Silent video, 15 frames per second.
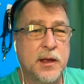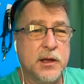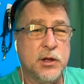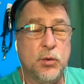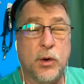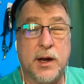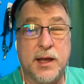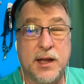
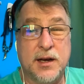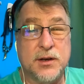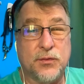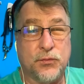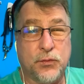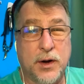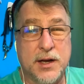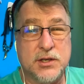You want to get into
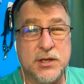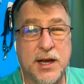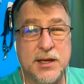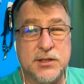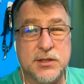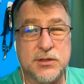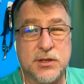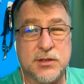
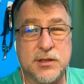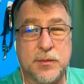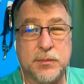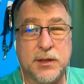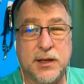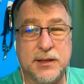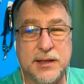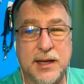franchises or
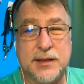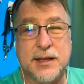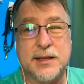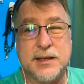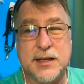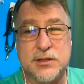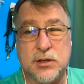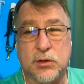something like that?
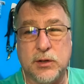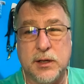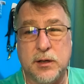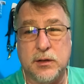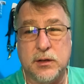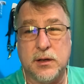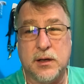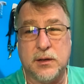That gets a
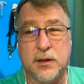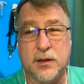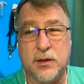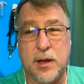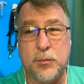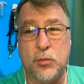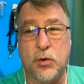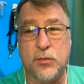
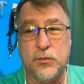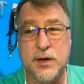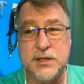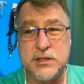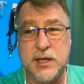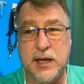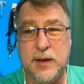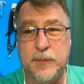lot more
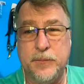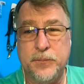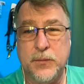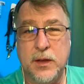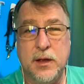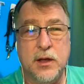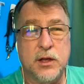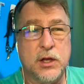risky.
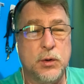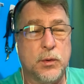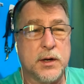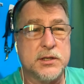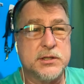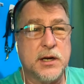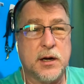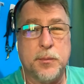You want
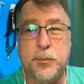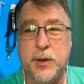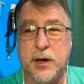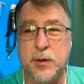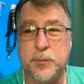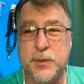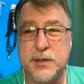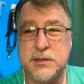to start a
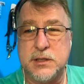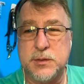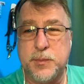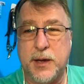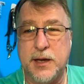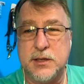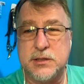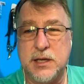bigger business
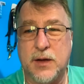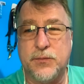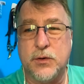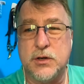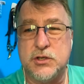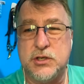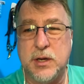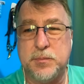by yourself
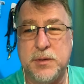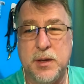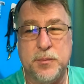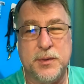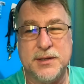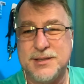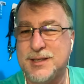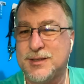or a jeepney
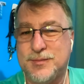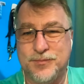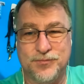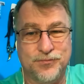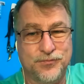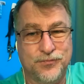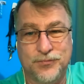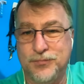business?
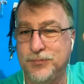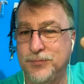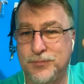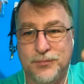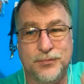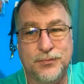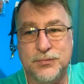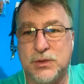
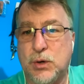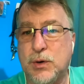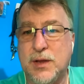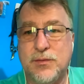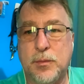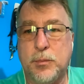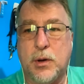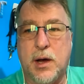Don't
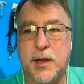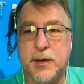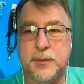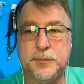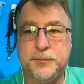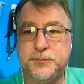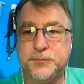even bother.